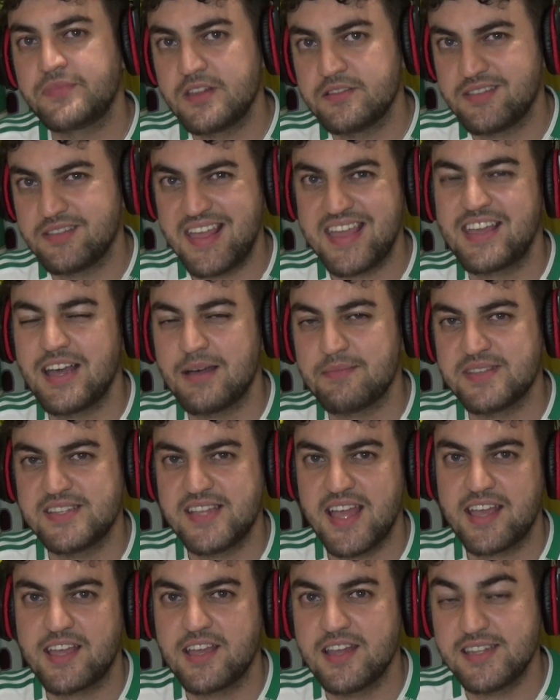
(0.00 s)
So they come
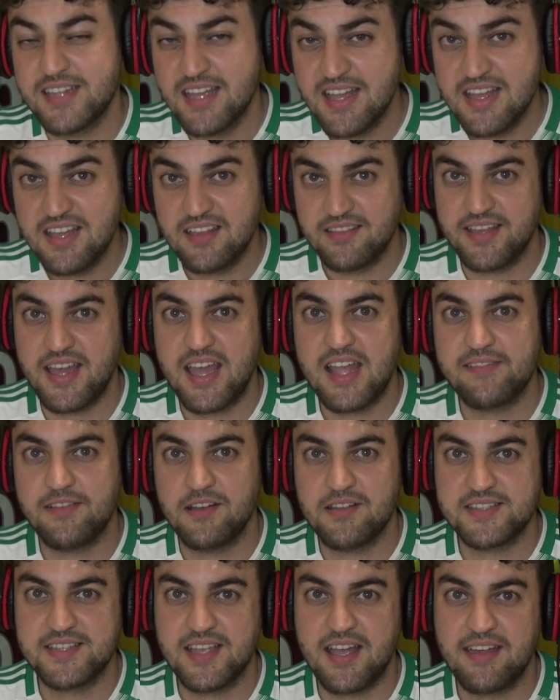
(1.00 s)
second. They
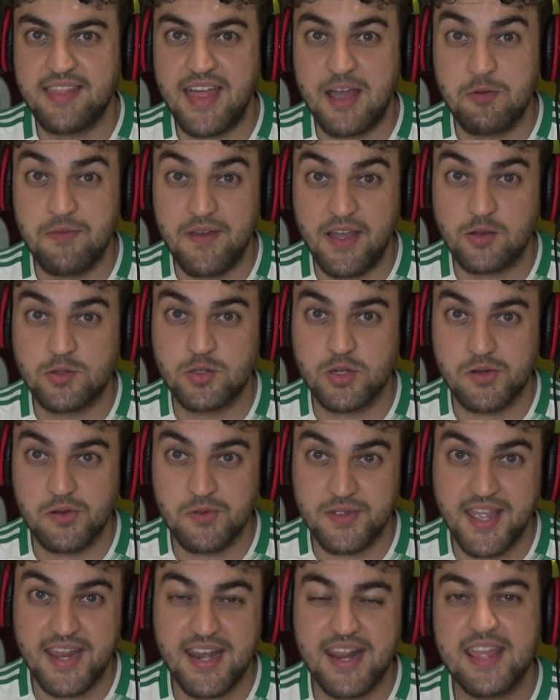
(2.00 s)
advance out of that with
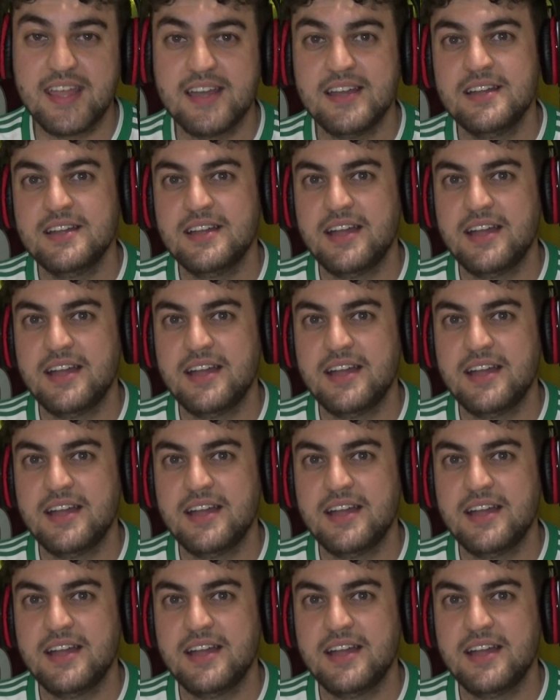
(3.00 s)
Equatorial Guinea.